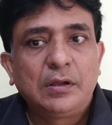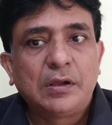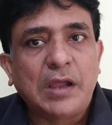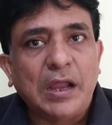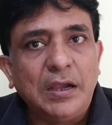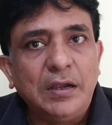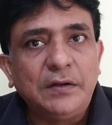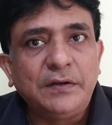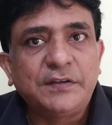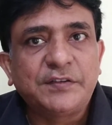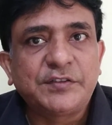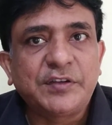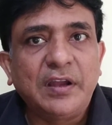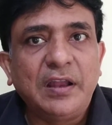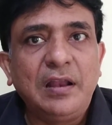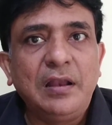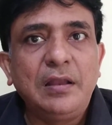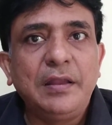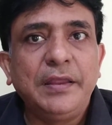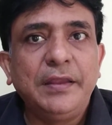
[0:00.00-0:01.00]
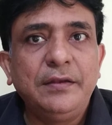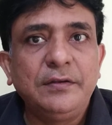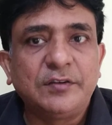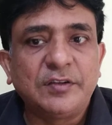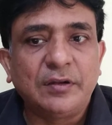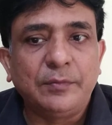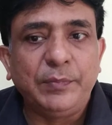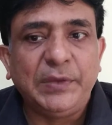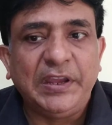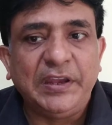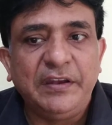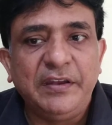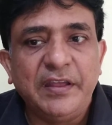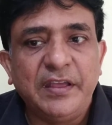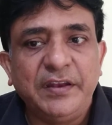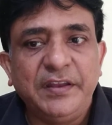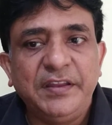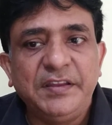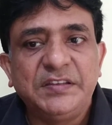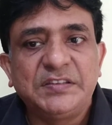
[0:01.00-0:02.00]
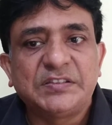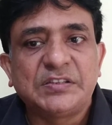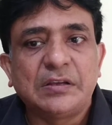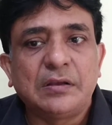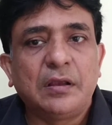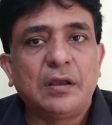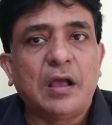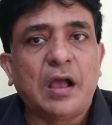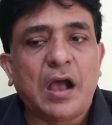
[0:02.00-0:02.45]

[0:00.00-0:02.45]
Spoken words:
Cultural intermediaries